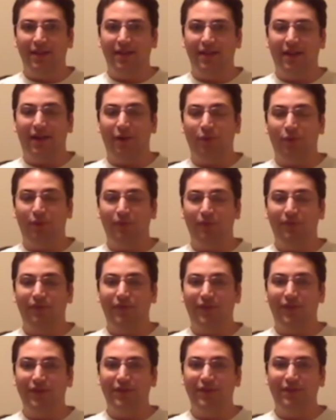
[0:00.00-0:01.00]
Now,
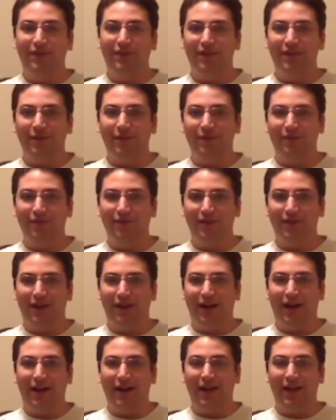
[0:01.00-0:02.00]
full disclosure,
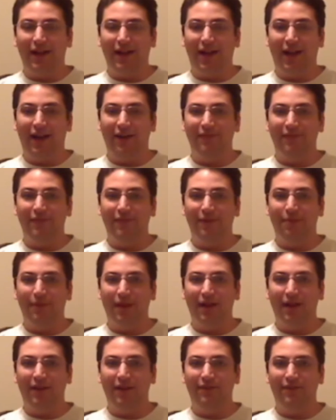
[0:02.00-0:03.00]
I have
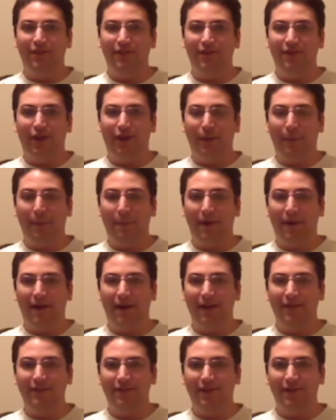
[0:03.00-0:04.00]
applied for a job at
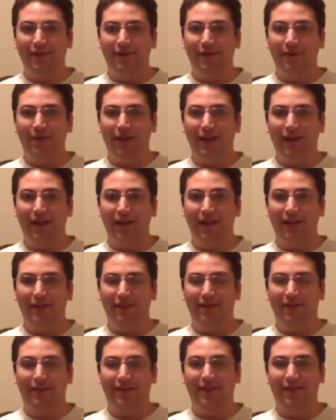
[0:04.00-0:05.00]
Paizo
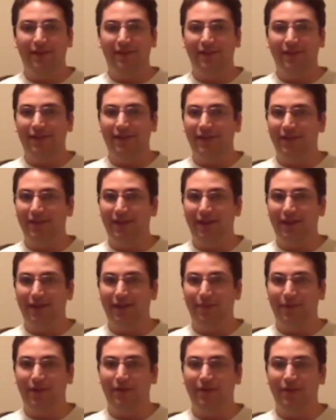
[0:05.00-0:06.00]
and currently
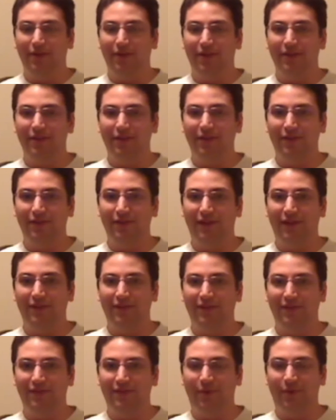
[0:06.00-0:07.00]
am under
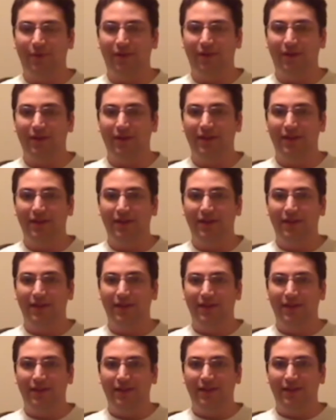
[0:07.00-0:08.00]
consideration for it.
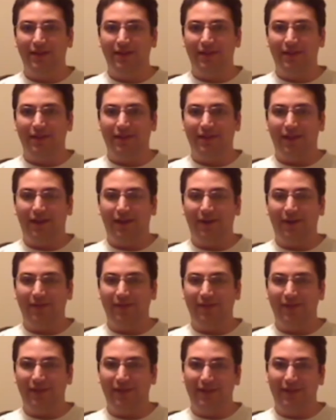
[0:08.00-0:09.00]

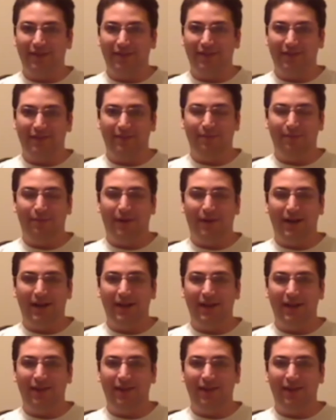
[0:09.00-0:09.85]
However, it's my